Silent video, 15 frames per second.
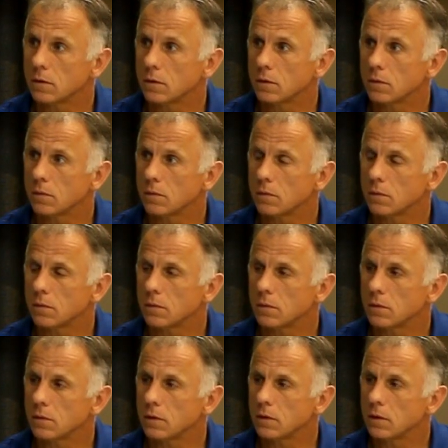
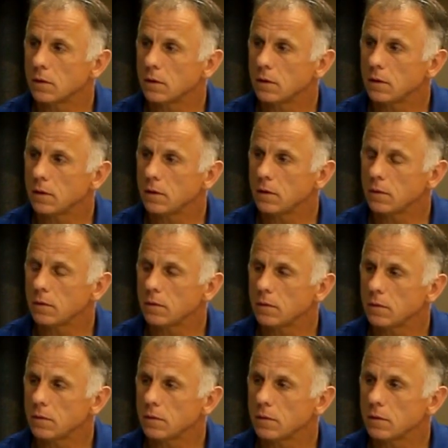
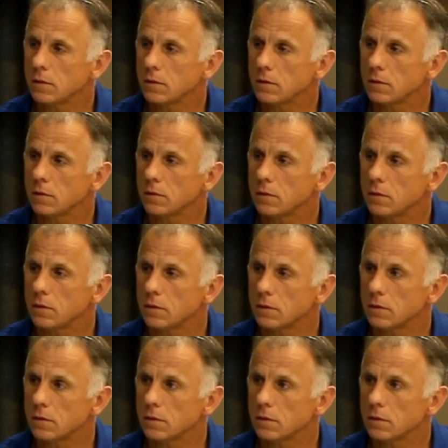This person isn't speaking.